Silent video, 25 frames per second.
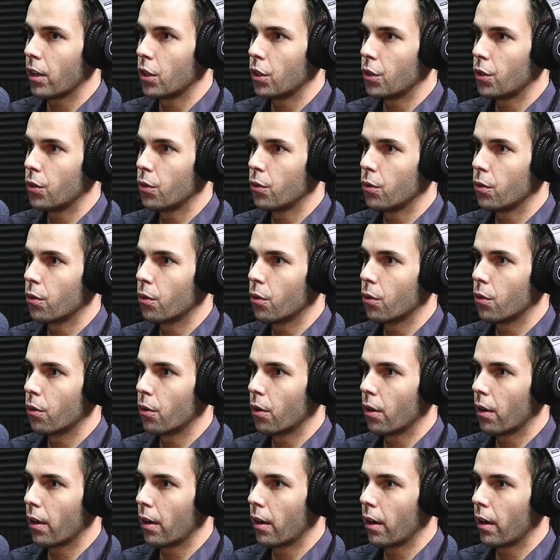
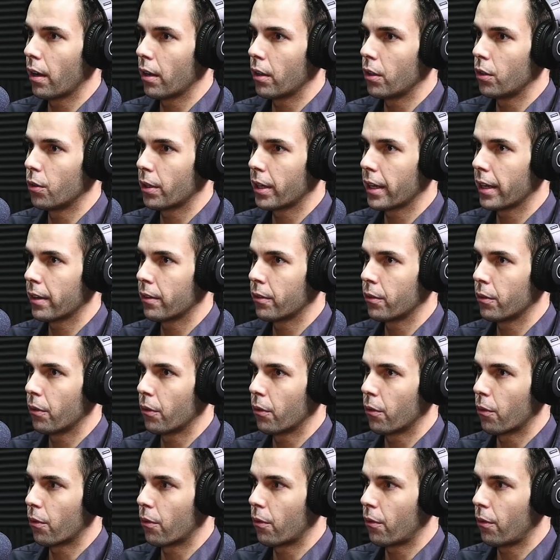you can
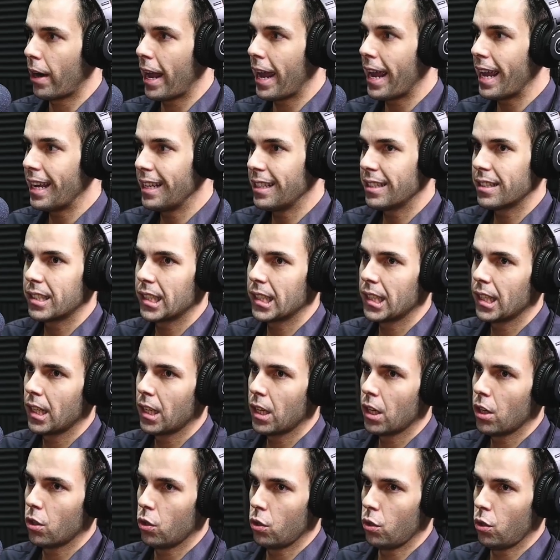raise
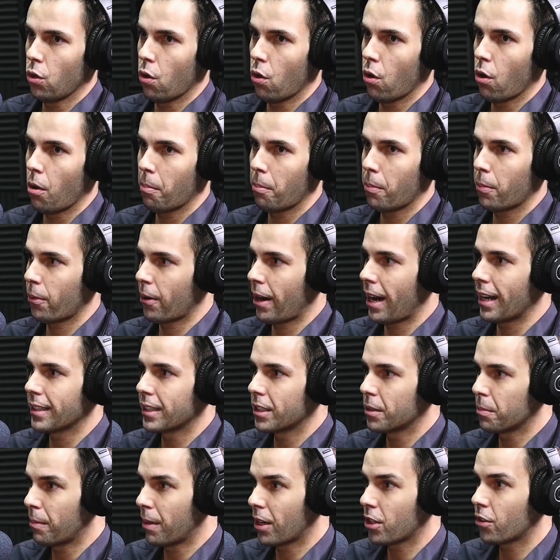your
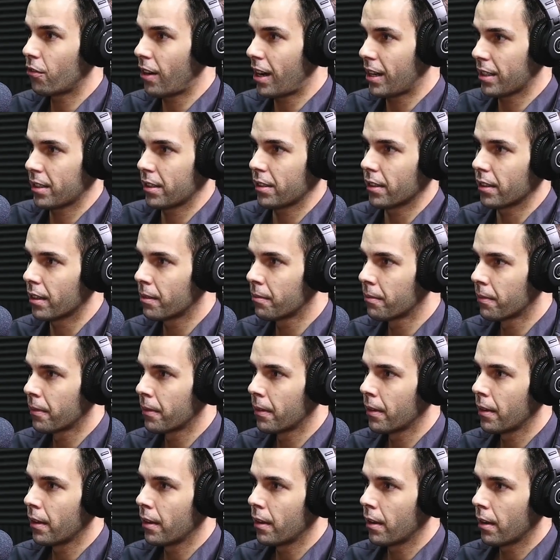prices much faster
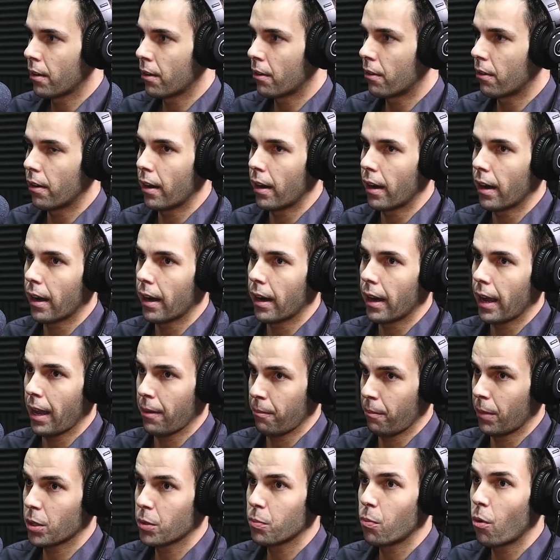
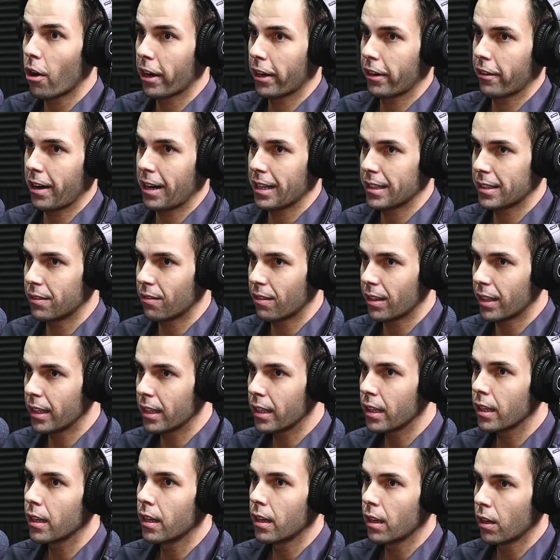and much more
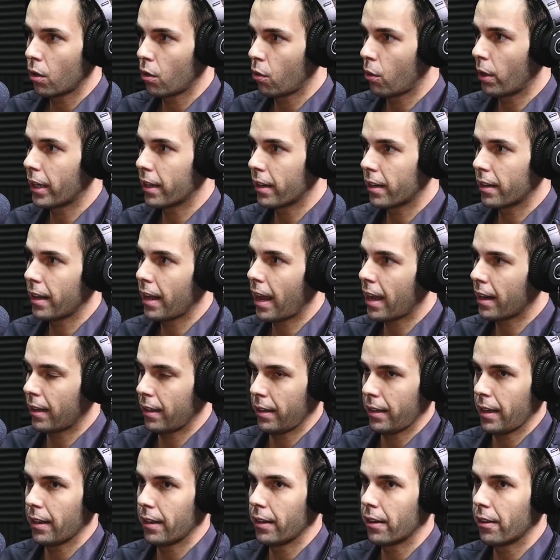aggressively, quicker
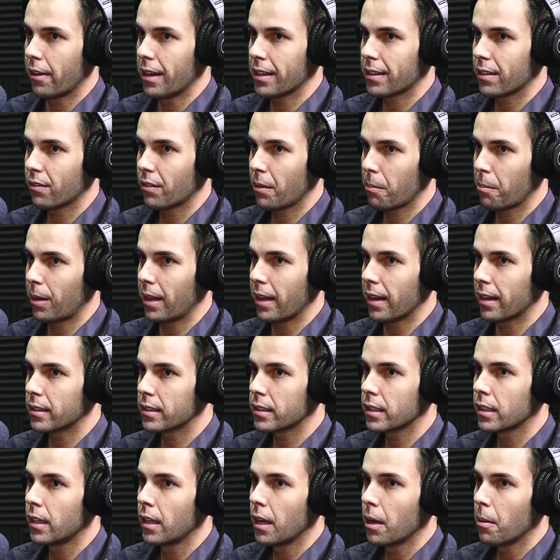than the rest of the
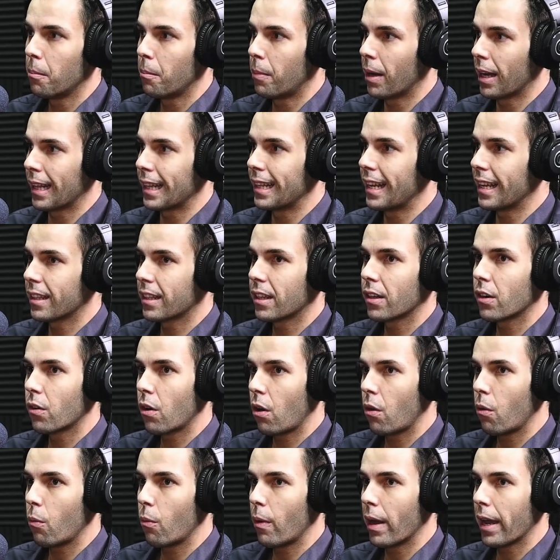players. But
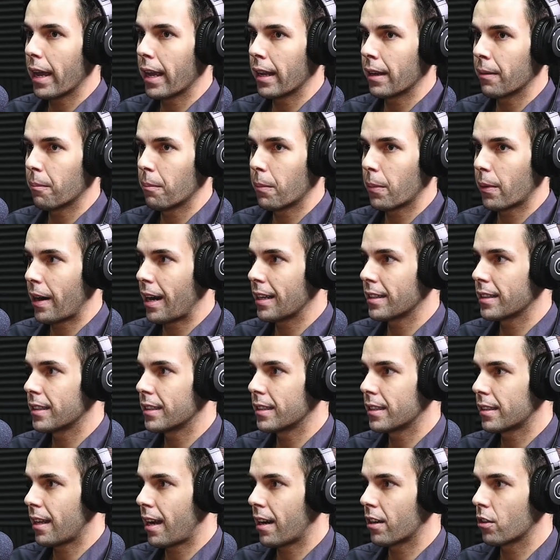later on, when
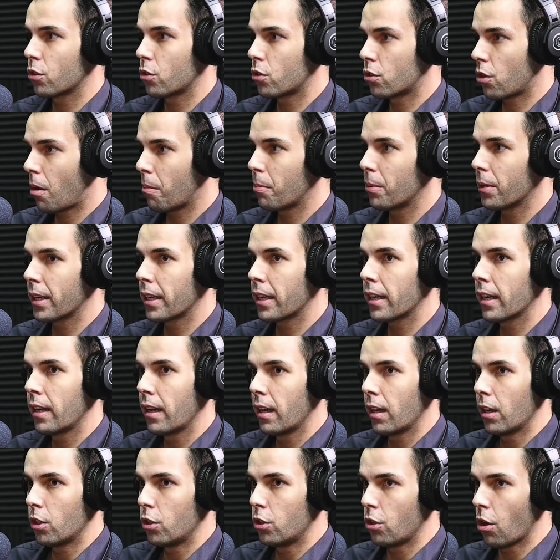prices start dropping,
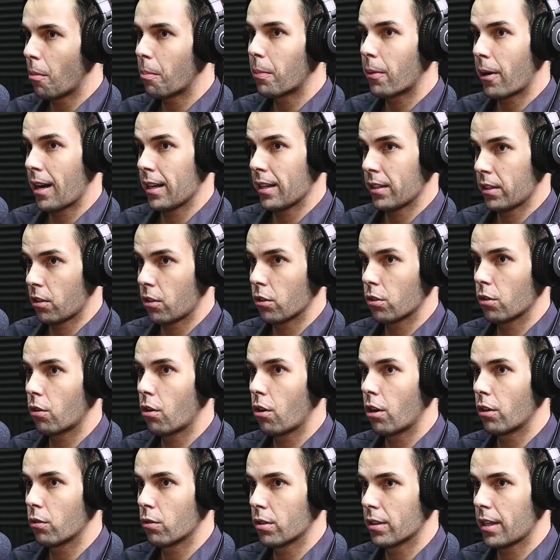your prices are also
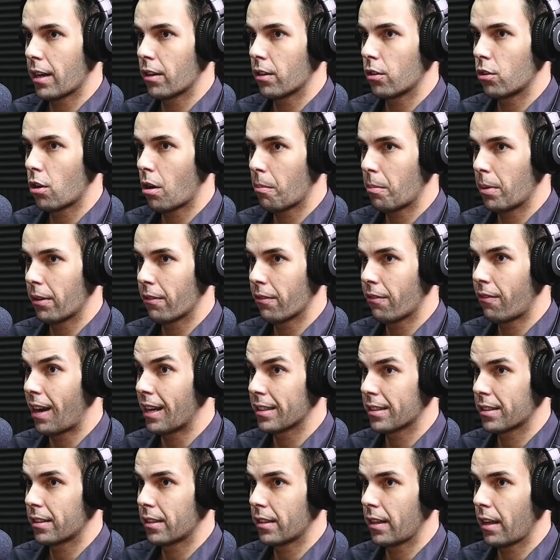going to start dropping
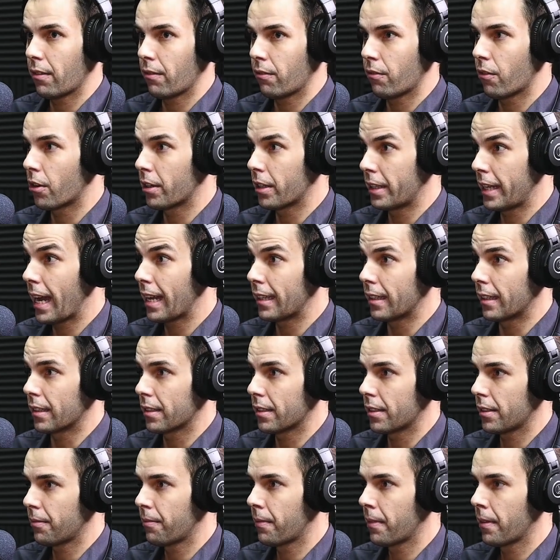faster than for the
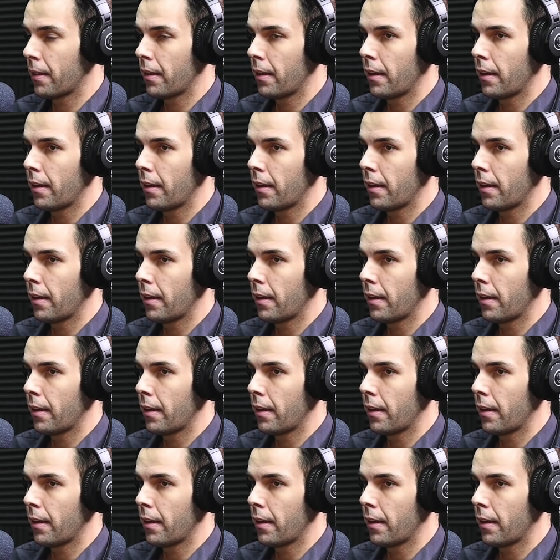others.